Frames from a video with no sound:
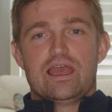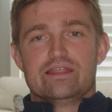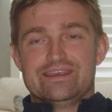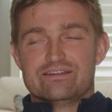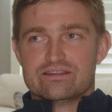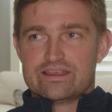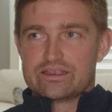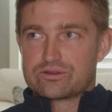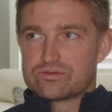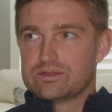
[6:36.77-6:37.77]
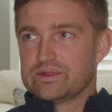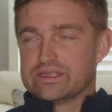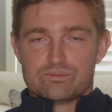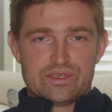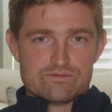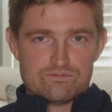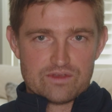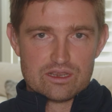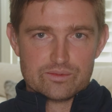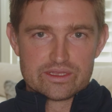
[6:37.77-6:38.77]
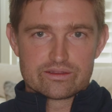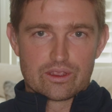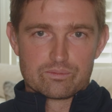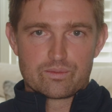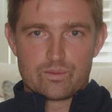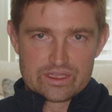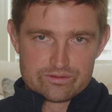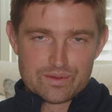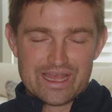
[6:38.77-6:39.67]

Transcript: And in an incredibly competitive environment, you know, we can talk